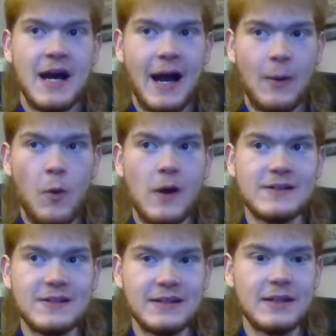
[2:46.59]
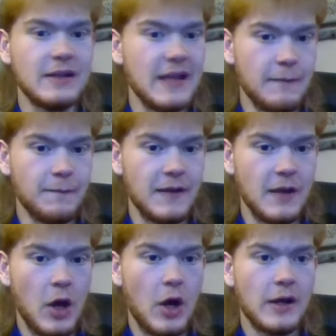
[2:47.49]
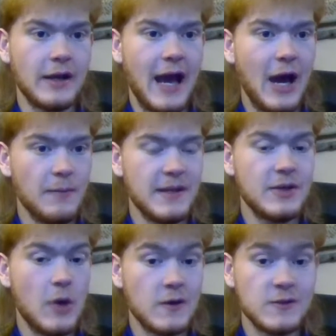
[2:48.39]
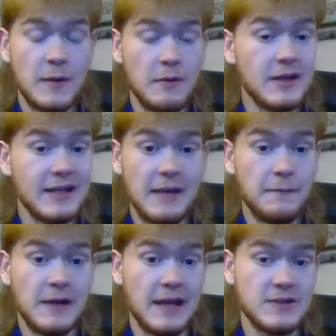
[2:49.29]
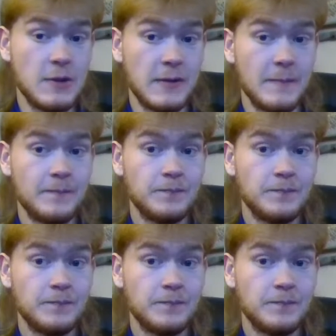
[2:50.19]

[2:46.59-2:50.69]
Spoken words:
I was a little iffy on how many cars we were going to get for Daytona.